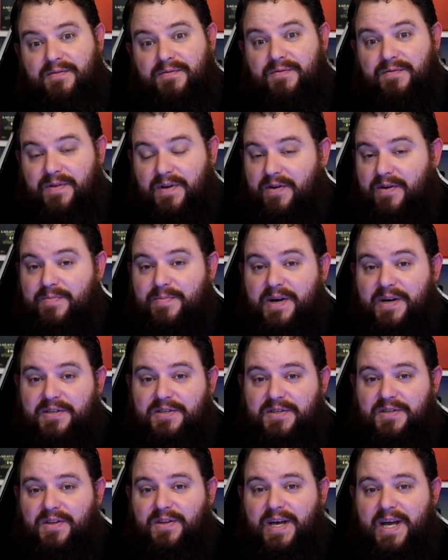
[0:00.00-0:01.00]
very
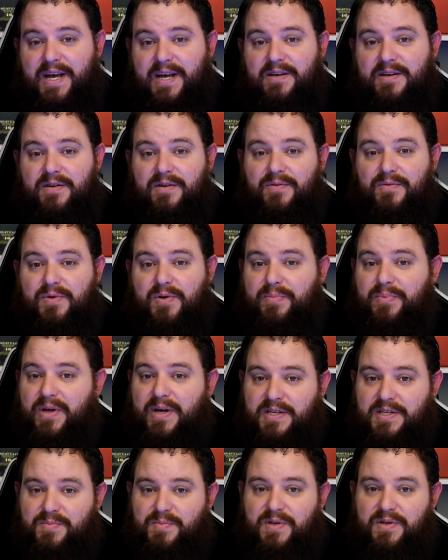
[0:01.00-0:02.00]
much delayed
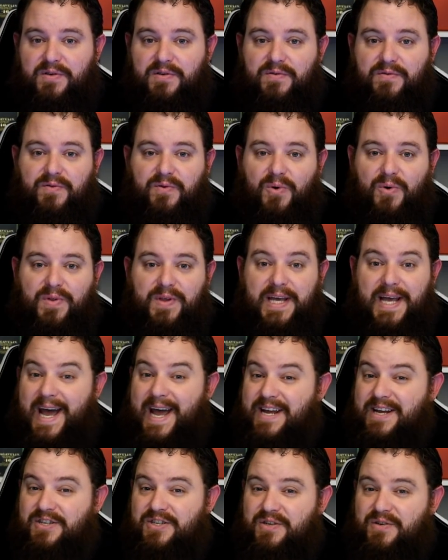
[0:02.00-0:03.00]
replacement for the
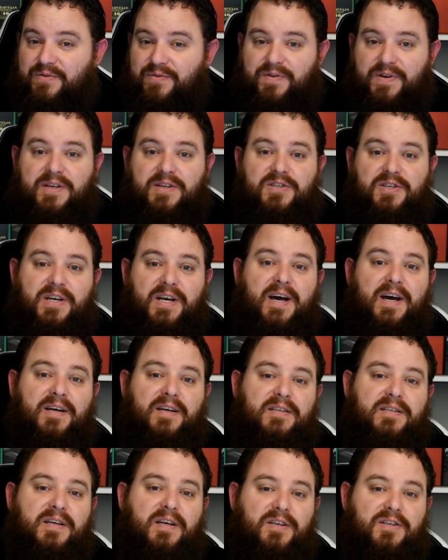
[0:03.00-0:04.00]
aging Fiji
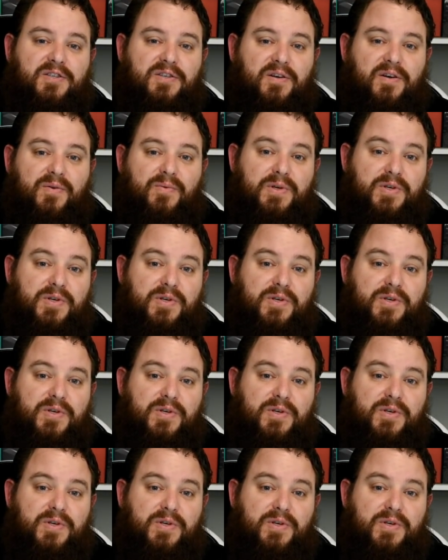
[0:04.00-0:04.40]
architecture,